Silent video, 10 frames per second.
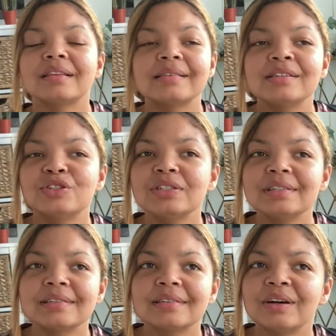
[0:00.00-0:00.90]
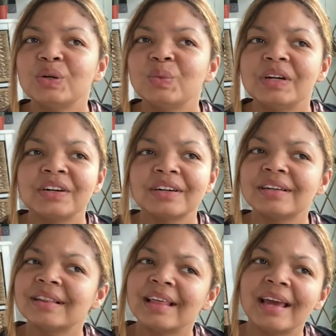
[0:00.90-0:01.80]
It's just a weird
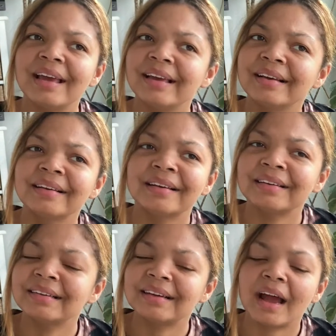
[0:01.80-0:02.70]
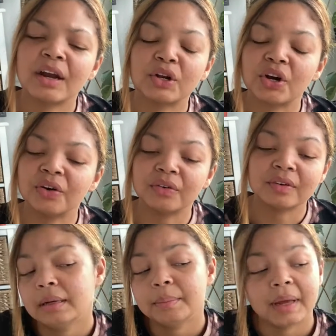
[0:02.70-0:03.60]
thing. I don't know.
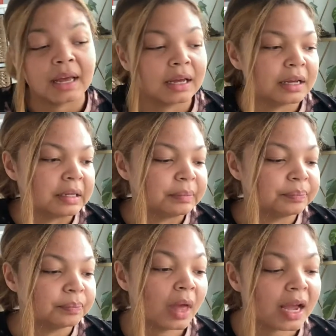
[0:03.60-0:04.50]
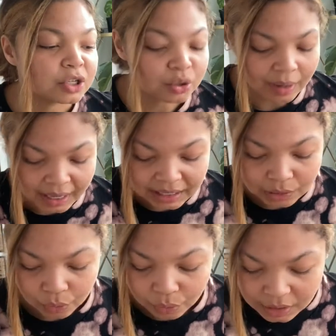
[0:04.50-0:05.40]
But I tried an
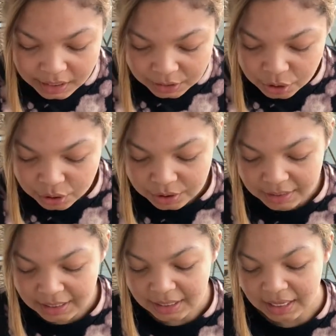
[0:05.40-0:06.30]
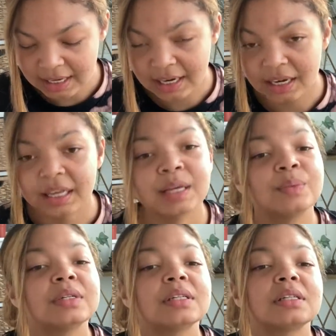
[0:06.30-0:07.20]
orange, and it
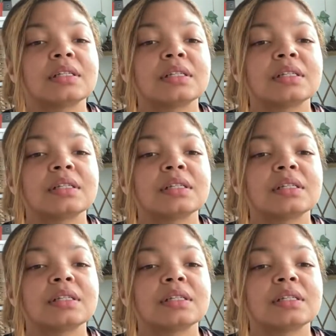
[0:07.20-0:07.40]
was,